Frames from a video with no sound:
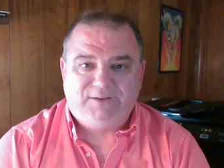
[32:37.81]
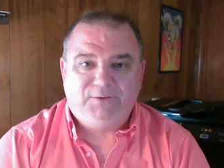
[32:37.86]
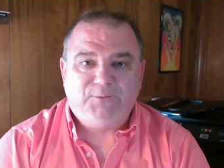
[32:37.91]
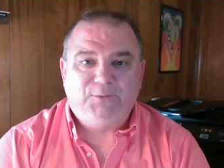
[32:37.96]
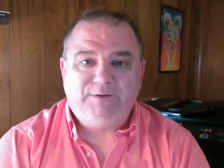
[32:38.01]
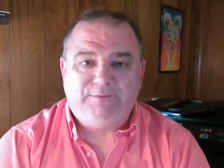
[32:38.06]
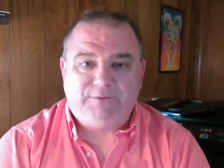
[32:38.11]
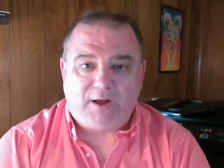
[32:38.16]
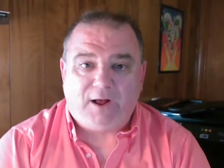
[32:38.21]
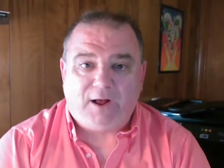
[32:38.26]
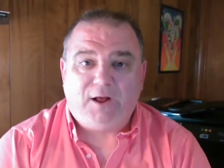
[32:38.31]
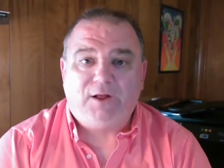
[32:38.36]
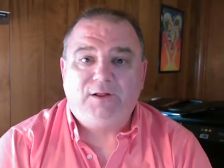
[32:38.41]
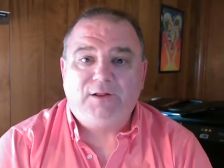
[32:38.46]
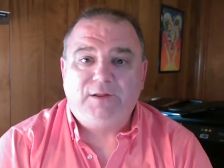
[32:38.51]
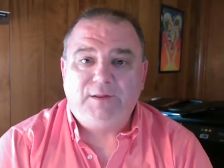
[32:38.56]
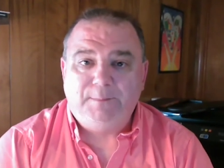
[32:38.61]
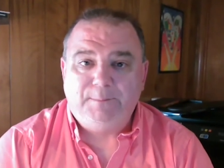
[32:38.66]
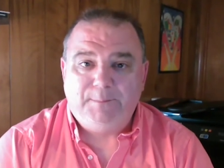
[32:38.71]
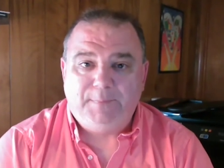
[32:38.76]
We've
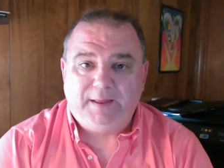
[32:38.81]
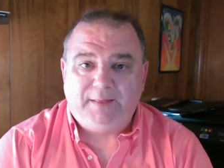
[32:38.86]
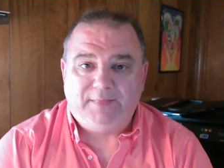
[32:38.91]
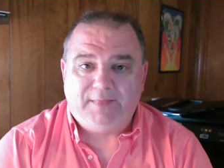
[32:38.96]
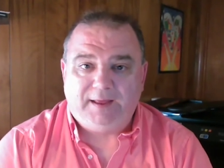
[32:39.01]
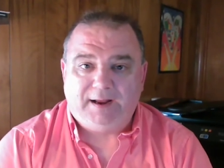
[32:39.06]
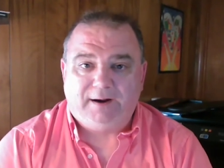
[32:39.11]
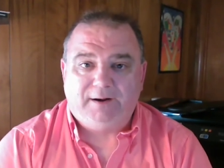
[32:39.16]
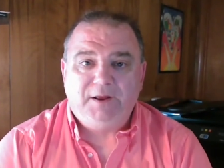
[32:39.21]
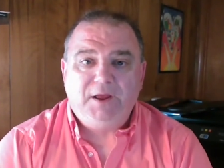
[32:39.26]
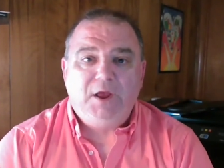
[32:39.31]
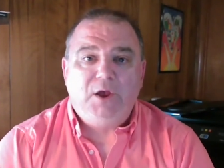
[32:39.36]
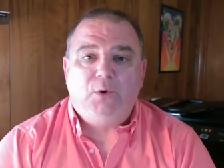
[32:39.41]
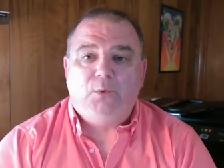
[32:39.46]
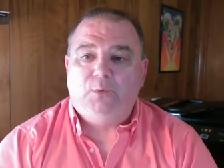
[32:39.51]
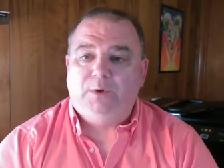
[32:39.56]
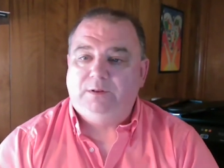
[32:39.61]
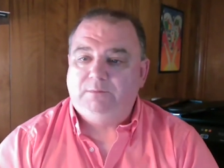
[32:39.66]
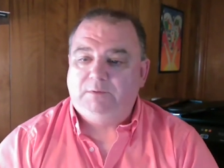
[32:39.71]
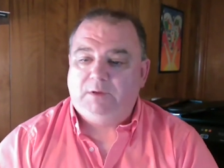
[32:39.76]
all been there.
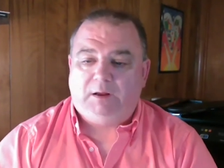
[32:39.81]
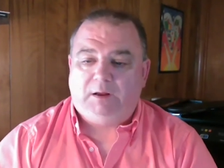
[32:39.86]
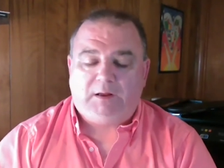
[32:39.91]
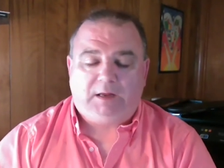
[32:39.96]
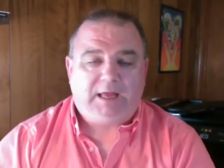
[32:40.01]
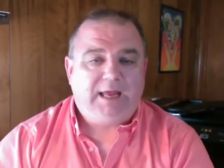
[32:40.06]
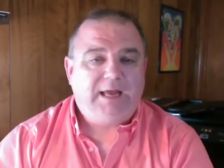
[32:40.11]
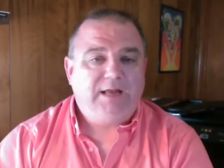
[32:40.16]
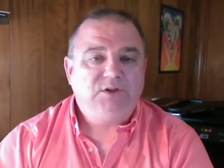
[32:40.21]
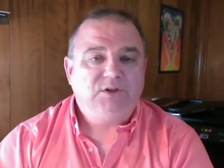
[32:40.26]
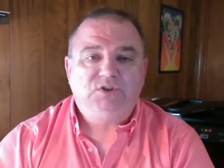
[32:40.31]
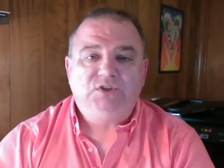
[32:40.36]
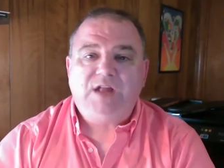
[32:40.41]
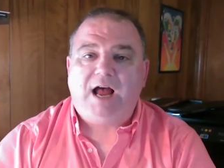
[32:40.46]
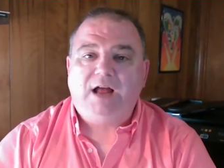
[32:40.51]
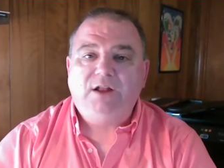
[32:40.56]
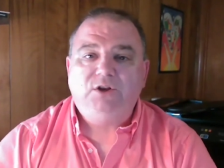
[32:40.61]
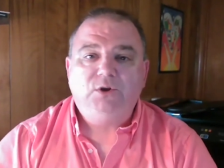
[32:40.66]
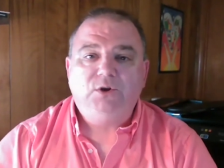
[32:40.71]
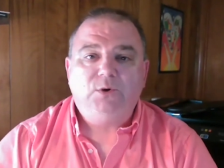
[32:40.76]
When a kid's
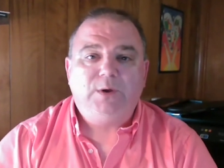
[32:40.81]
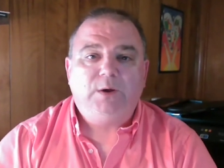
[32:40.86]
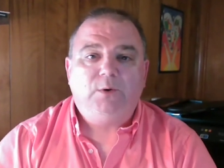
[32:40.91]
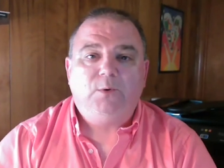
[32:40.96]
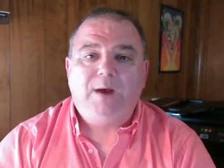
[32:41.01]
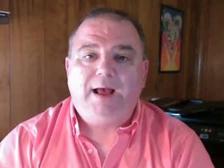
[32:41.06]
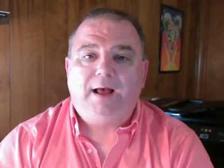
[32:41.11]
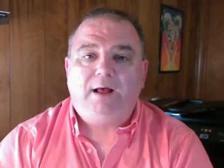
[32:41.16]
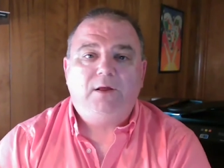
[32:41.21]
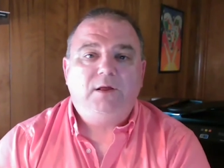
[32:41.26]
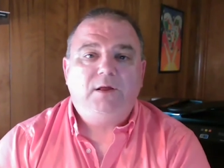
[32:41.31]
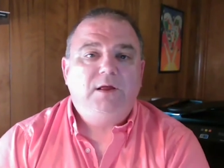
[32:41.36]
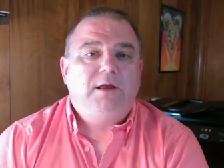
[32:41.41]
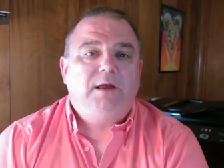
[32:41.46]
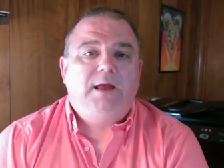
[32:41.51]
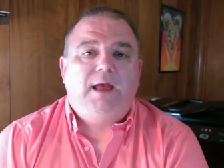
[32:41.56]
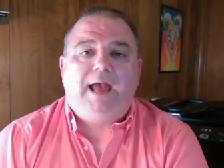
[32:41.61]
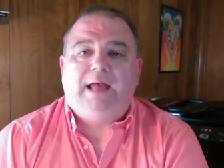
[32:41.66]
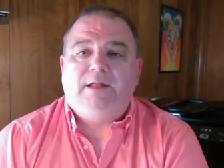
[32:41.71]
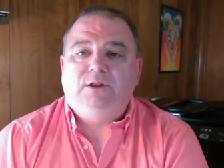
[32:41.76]
not doing well
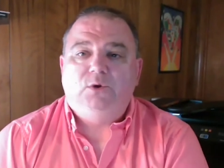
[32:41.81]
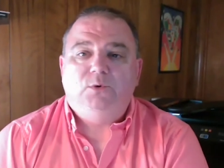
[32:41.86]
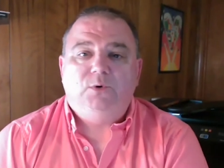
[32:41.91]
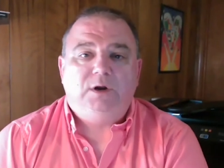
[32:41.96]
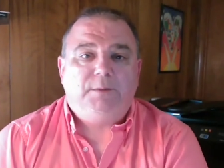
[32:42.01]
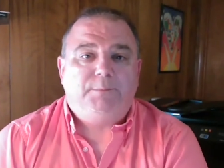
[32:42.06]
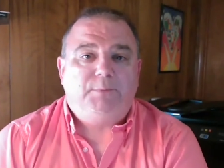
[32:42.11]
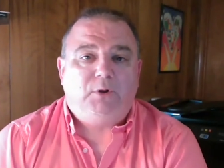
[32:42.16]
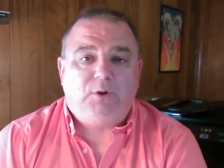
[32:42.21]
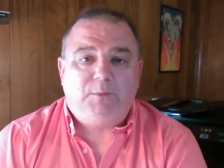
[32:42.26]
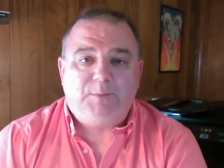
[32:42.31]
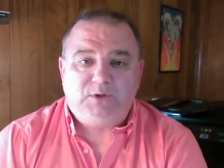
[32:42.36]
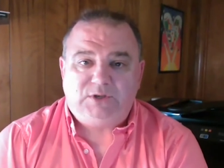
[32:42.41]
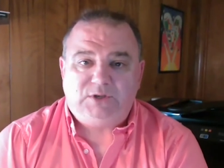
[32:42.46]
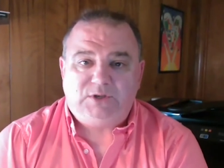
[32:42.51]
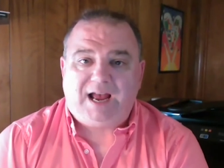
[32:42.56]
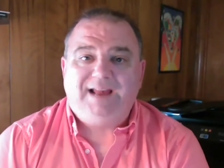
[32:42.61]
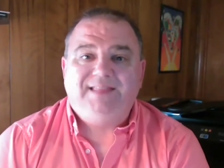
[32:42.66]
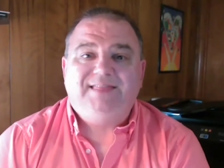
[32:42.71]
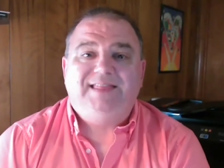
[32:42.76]
and you want to pull them
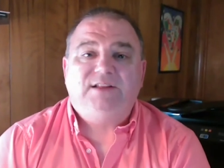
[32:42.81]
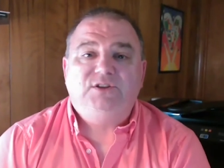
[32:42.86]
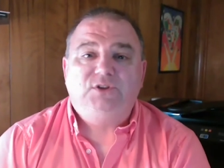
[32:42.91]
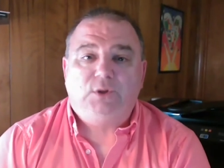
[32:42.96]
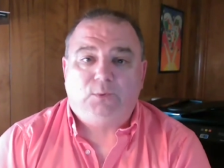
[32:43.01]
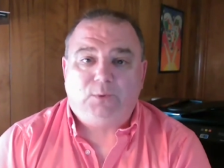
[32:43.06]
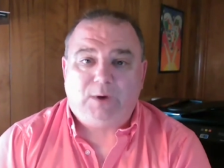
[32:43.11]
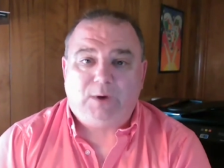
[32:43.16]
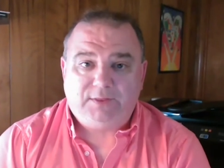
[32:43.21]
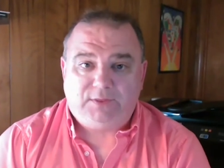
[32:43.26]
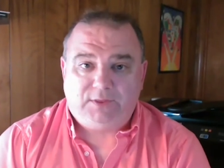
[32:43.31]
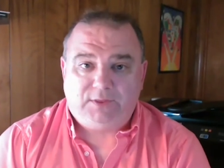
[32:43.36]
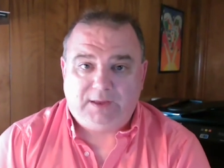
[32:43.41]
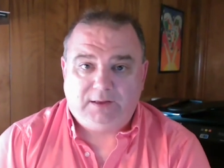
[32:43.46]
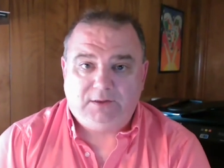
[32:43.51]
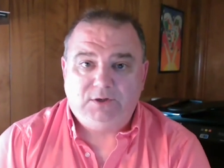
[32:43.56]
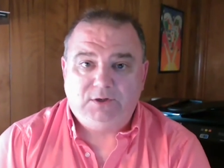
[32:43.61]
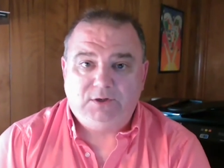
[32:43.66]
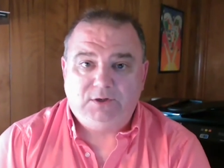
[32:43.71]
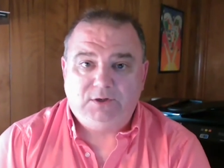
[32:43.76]
aside, that's the right
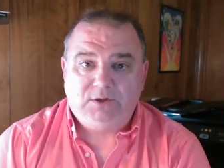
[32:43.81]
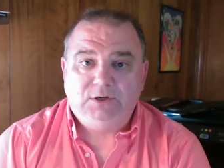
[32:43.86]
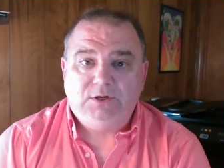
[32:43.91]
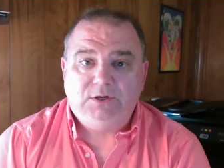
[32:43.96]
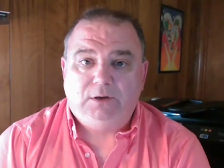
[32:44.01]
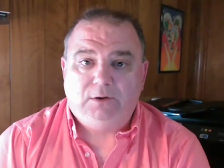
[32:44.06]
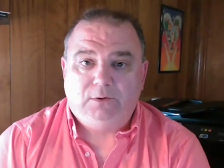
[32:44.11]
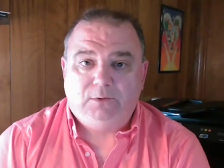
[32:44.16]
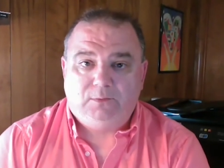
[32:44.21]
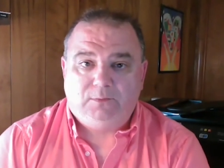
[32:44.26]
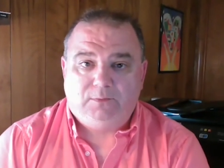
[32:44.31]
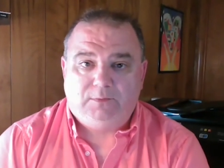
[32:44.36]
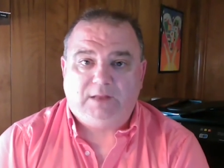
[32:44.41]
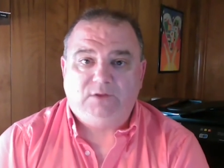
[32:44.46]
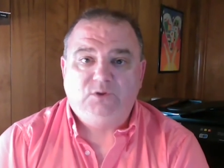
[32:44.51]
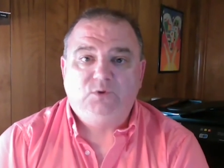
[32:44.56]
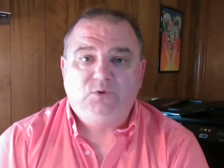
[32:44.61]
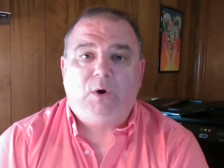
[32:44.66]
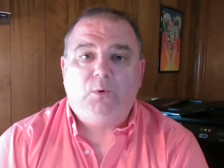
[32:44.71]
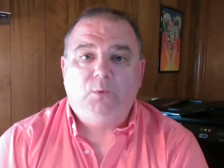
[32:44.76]
thing to do.
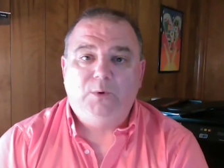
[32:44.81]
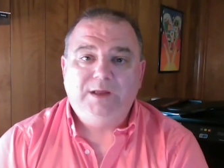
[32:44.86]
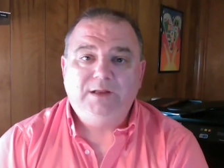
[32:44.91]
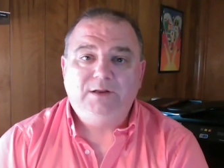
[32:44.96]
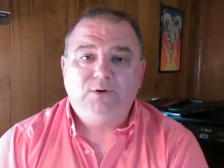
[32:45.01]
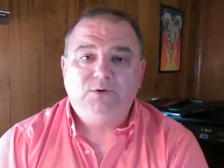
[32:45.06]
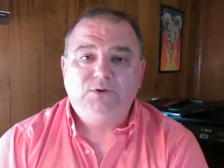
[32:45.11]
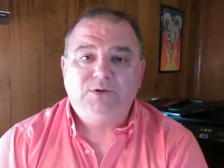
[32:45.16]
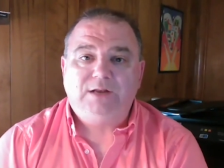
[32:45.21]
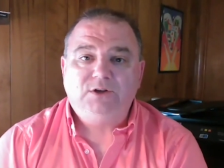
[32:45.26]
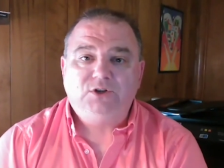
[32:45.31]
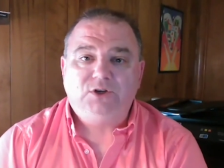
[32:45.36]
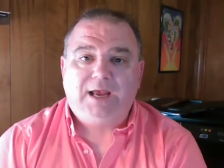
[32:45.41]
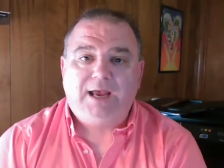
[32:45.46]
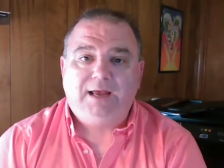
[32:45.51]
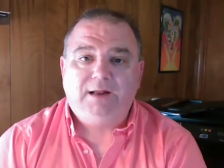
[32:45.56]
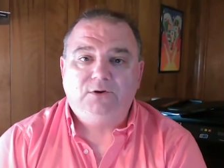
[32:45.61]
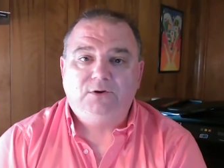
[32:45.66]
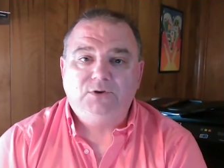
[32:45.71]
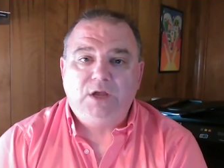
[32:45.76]
That's what we do as
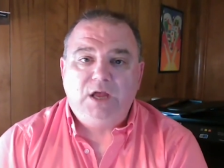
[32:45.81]
educators.